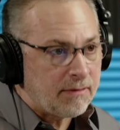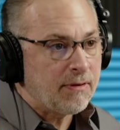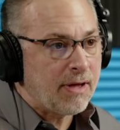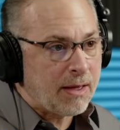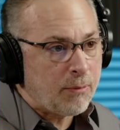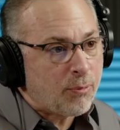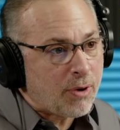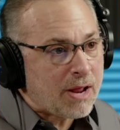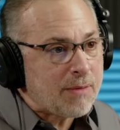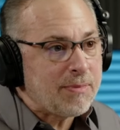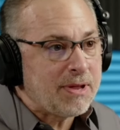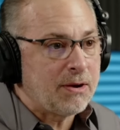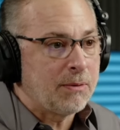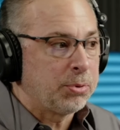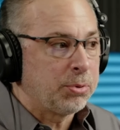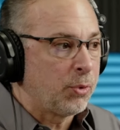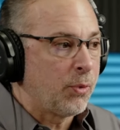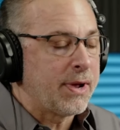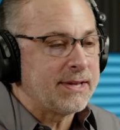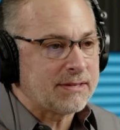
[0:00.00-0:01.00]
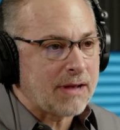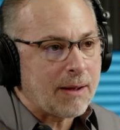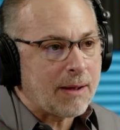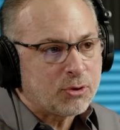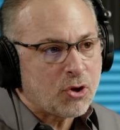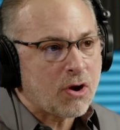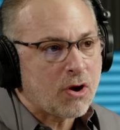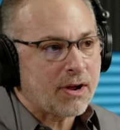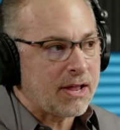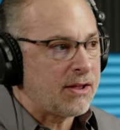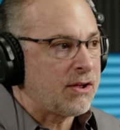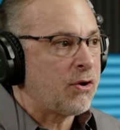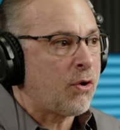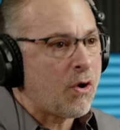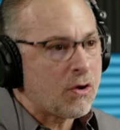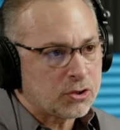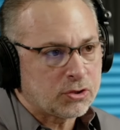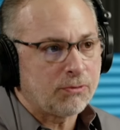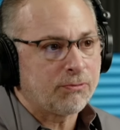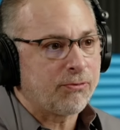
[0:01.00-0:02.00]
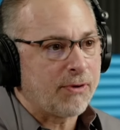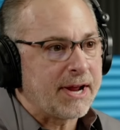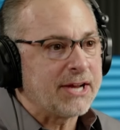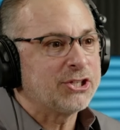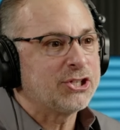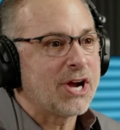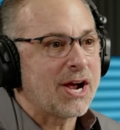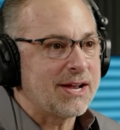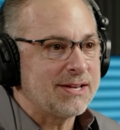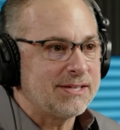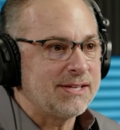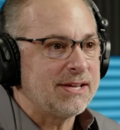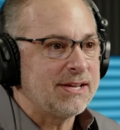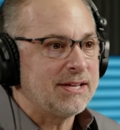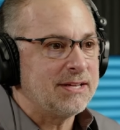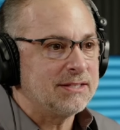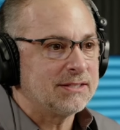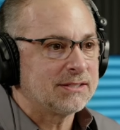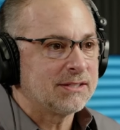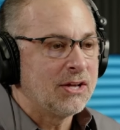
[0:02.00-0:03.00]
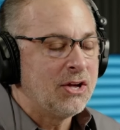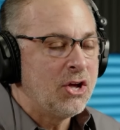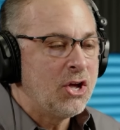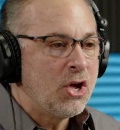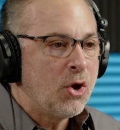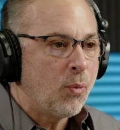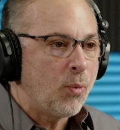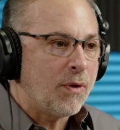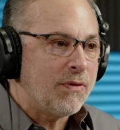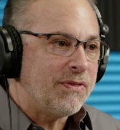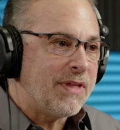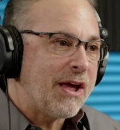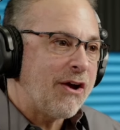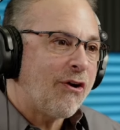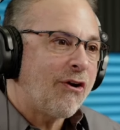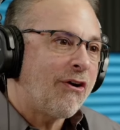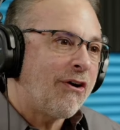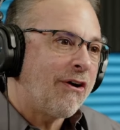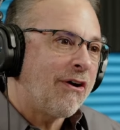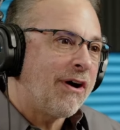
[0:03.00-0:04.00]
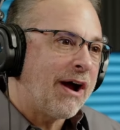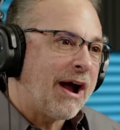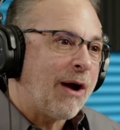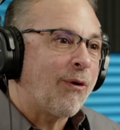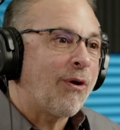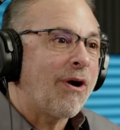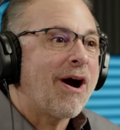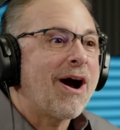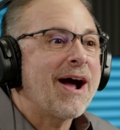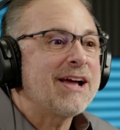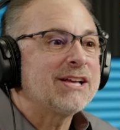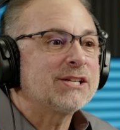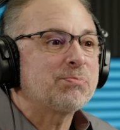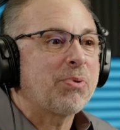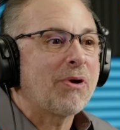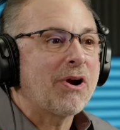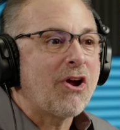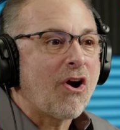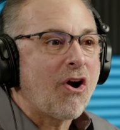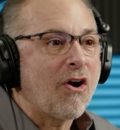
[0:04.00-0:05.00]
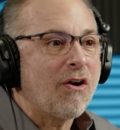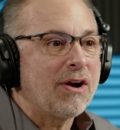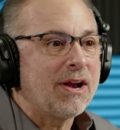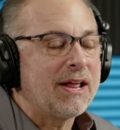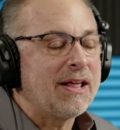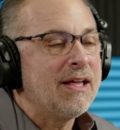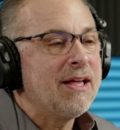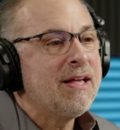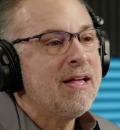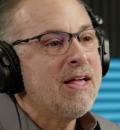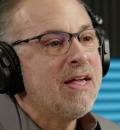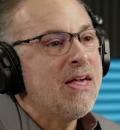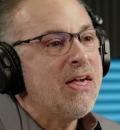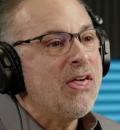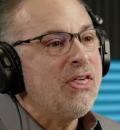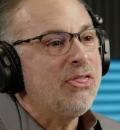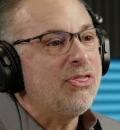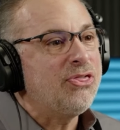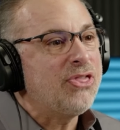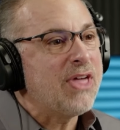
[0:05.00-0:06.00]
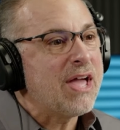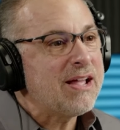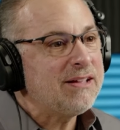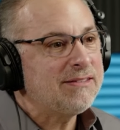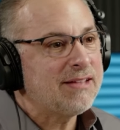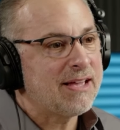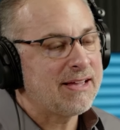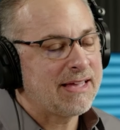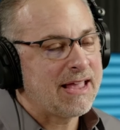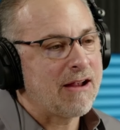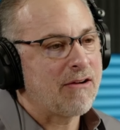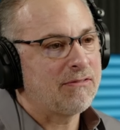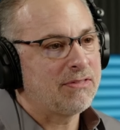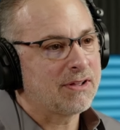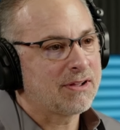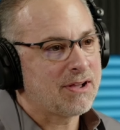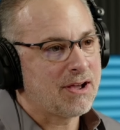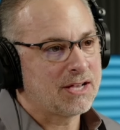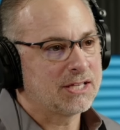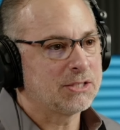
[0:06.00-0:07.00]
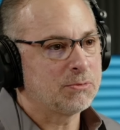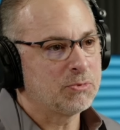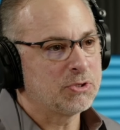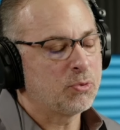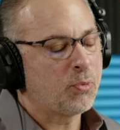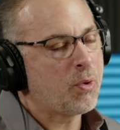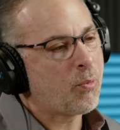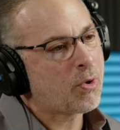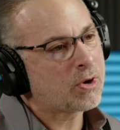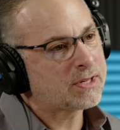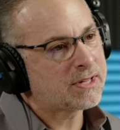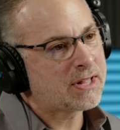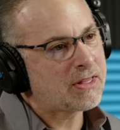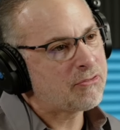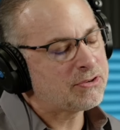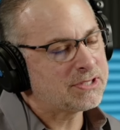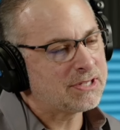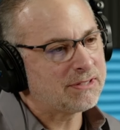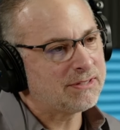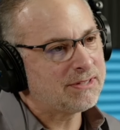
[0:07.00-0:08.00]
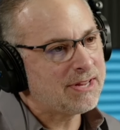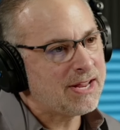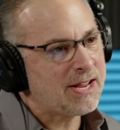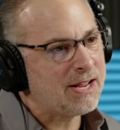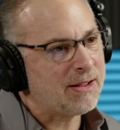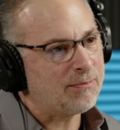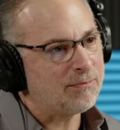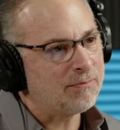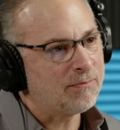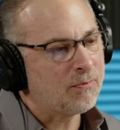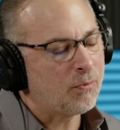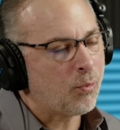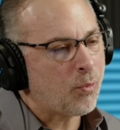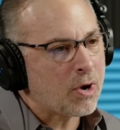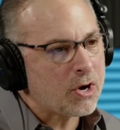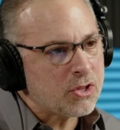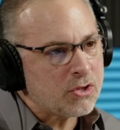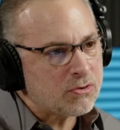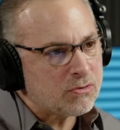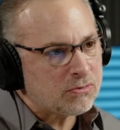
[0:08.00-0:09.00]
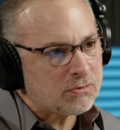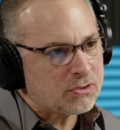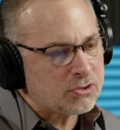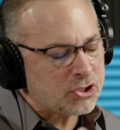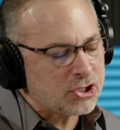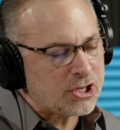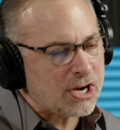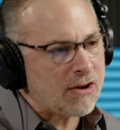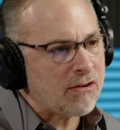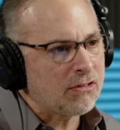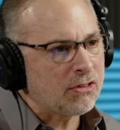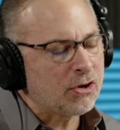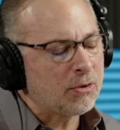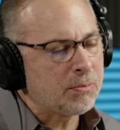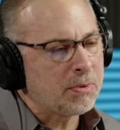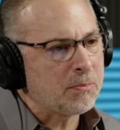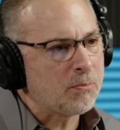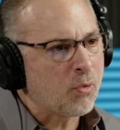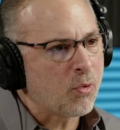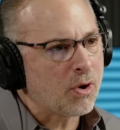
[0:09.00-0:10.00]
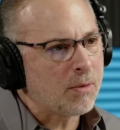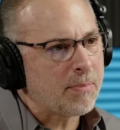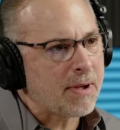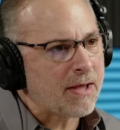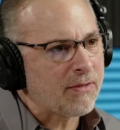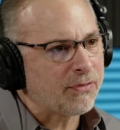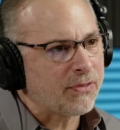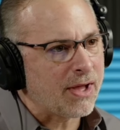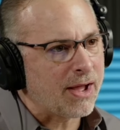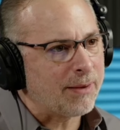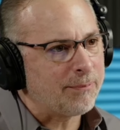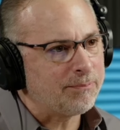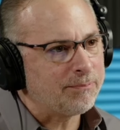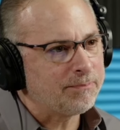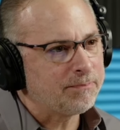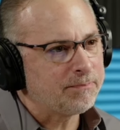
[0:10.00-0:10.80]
And when I mean employees, I'm talking also franchisees. When they are our highest priority, they take care of the customers and we work together as a team. Why don't you share a little bit more about that?